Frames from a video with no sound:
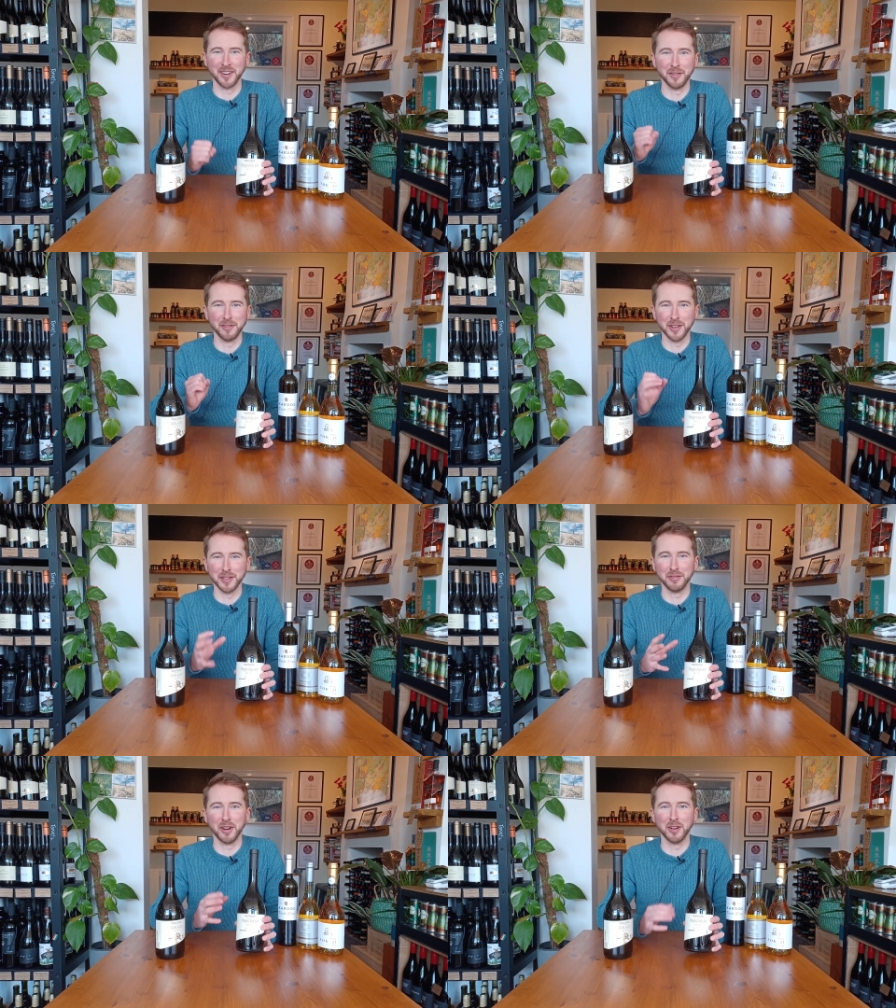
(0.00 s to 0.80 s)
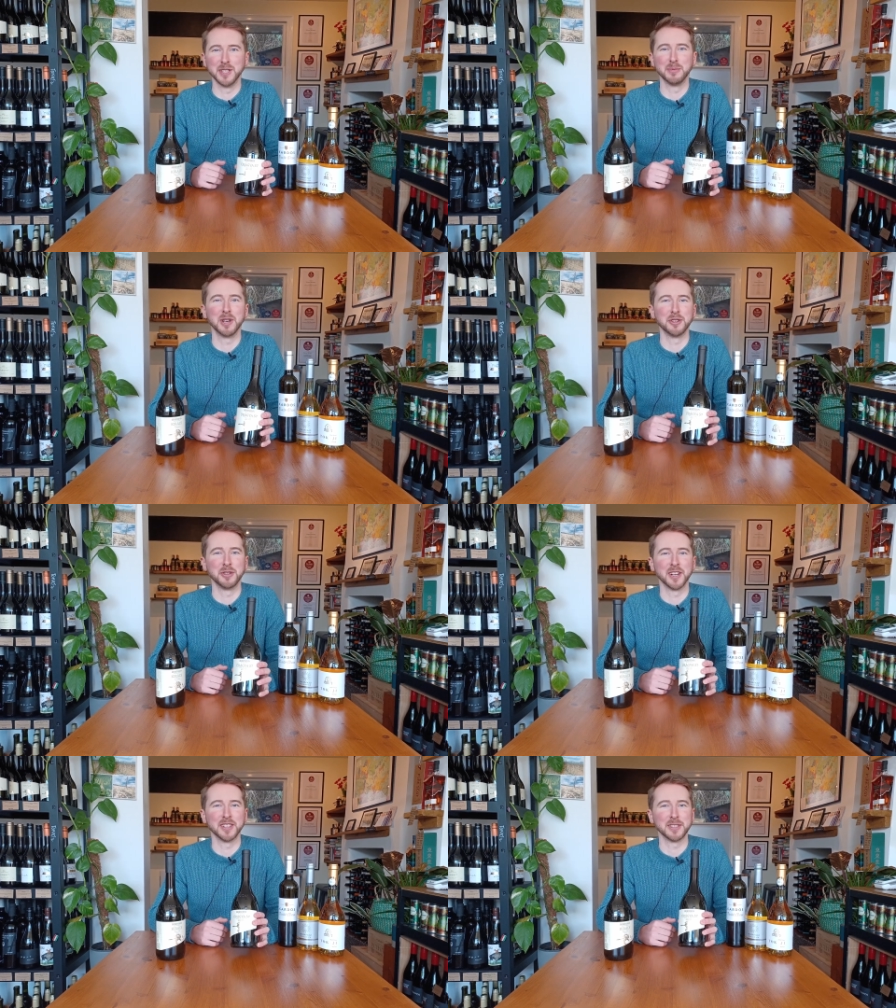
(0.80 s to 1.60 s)
or for those very special
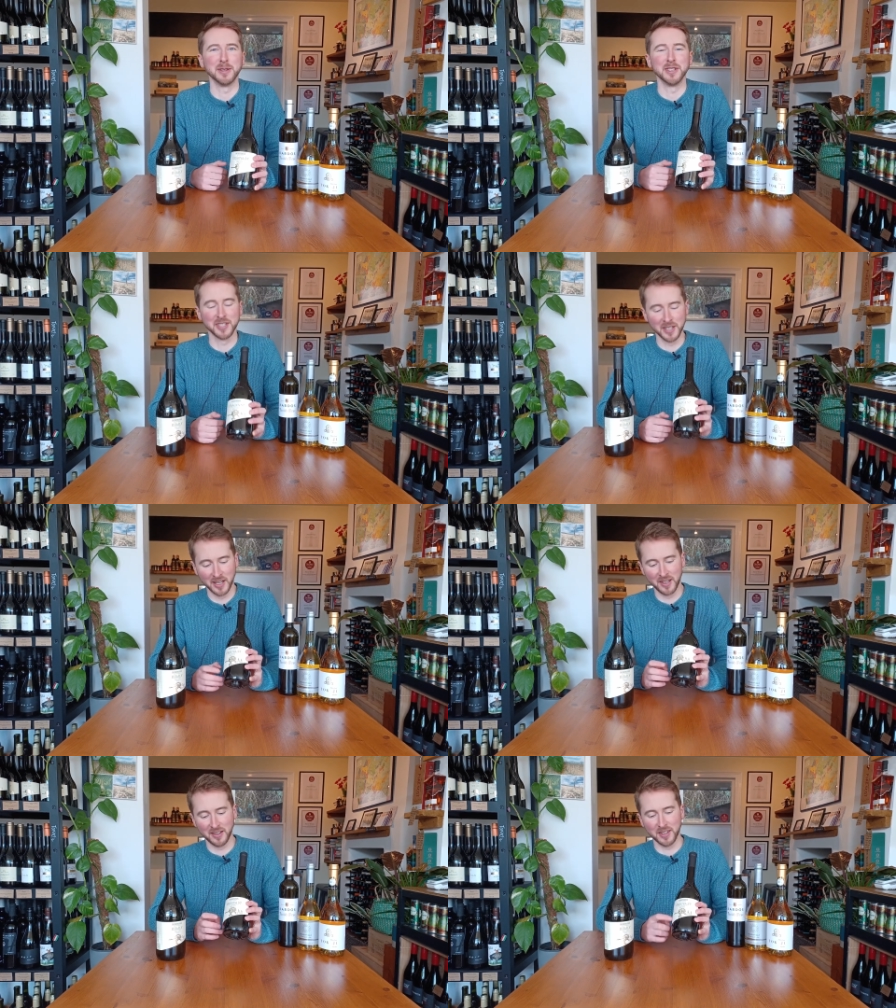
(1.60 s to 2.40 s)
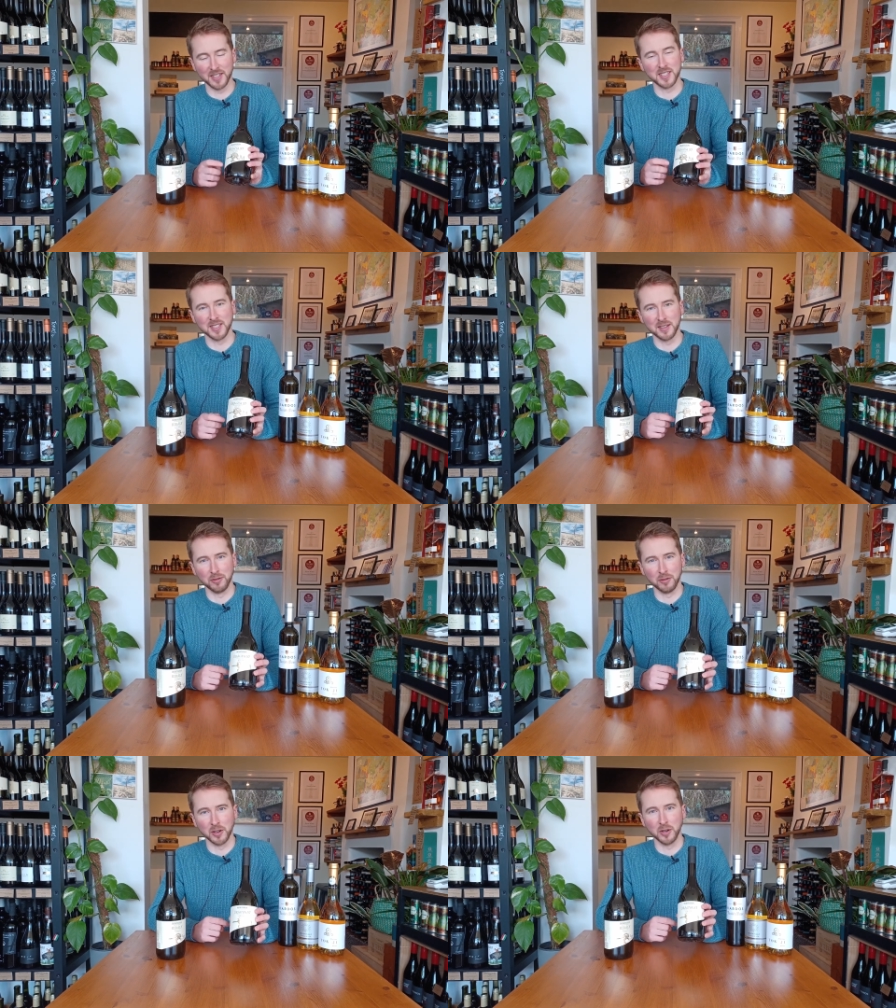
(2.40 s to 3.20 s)
customers, this is a
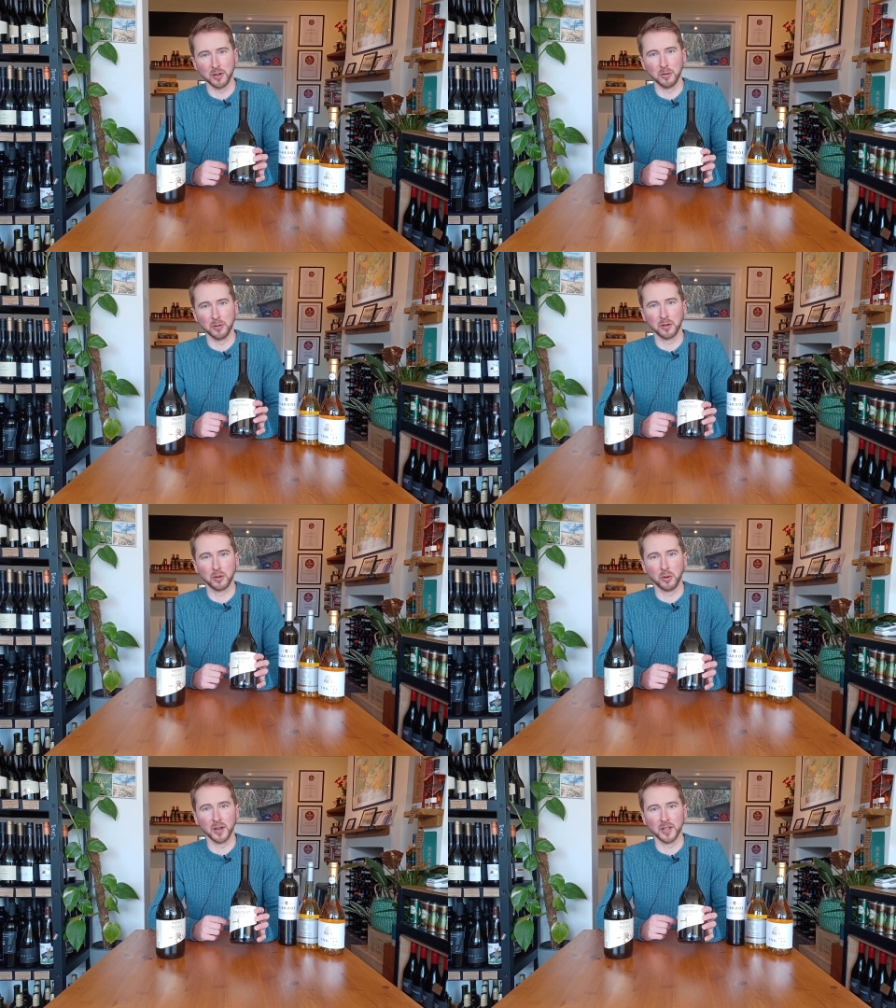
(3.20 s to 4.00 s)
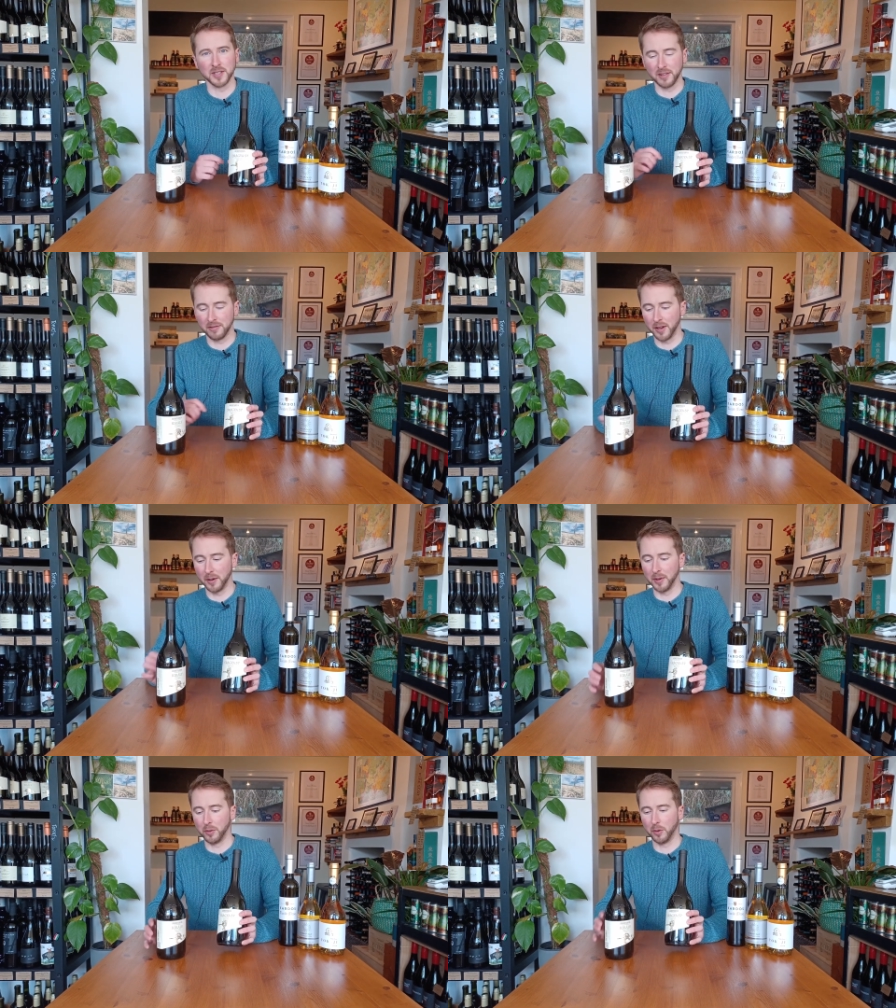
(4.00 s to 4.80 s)
real quality
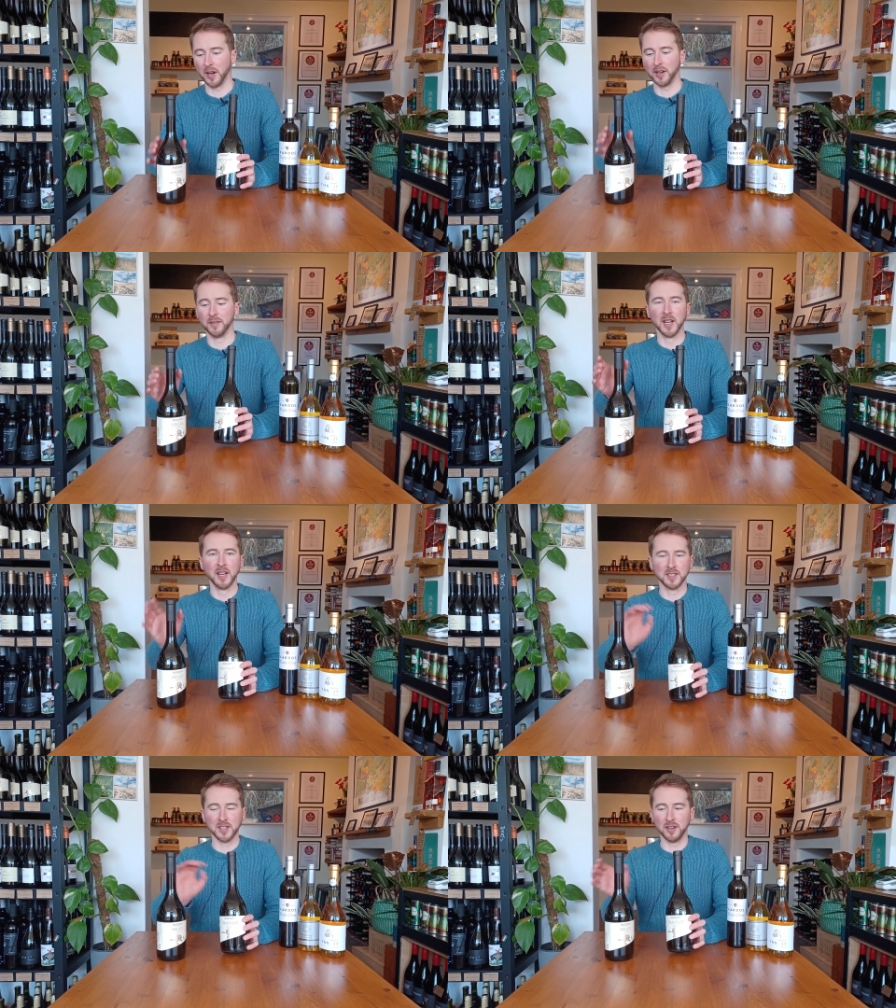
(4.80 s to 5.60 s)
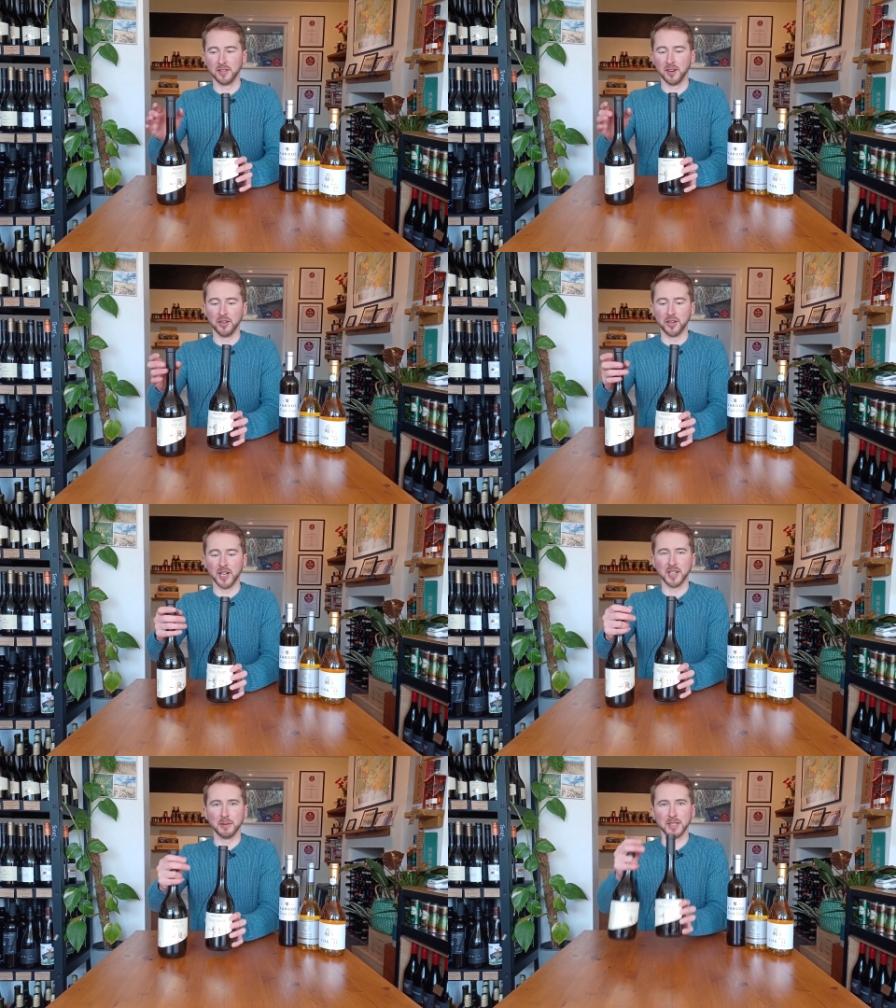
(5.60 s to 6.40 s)
ferment wine. So Andre
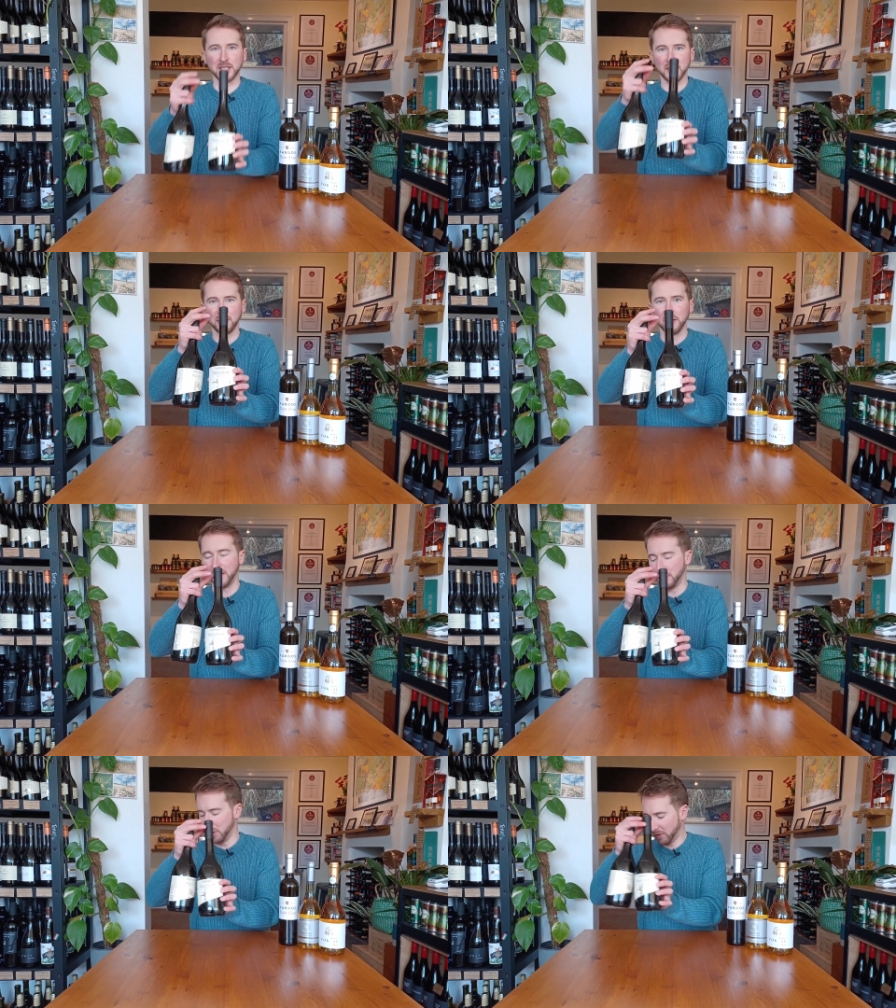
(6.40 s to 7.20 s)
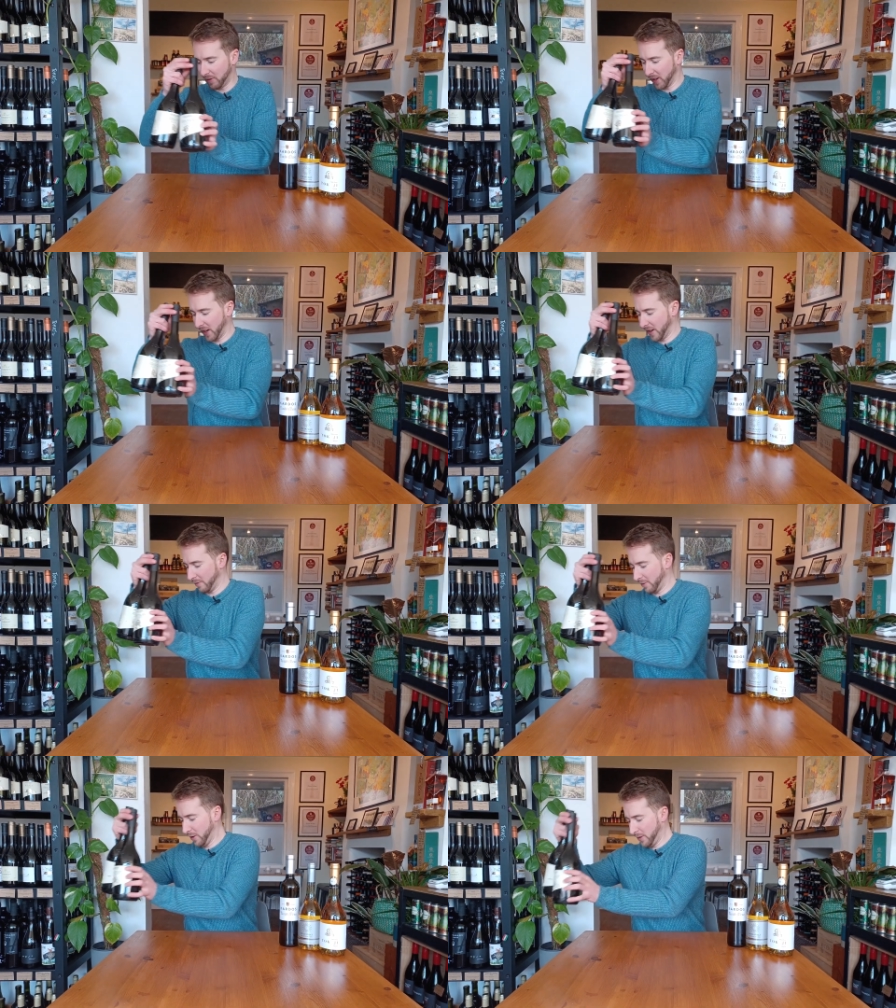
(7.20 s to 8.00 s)
Demeter, really worth looking out
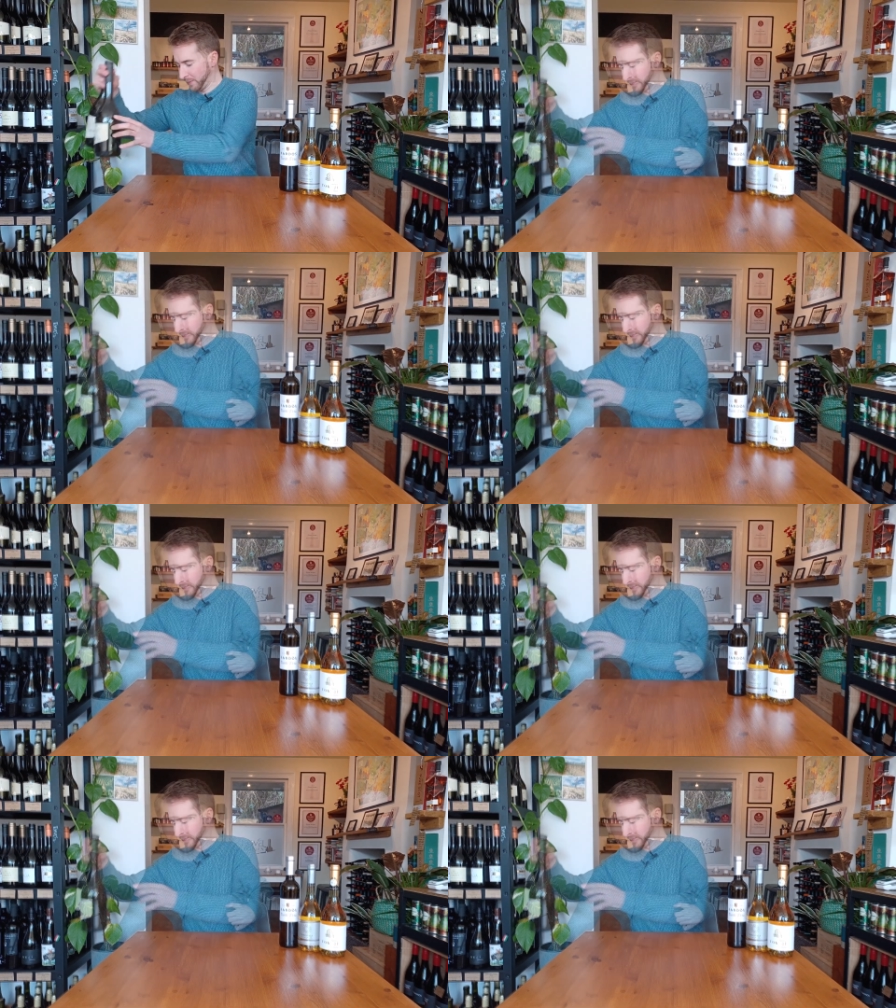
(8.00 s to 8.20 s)
for.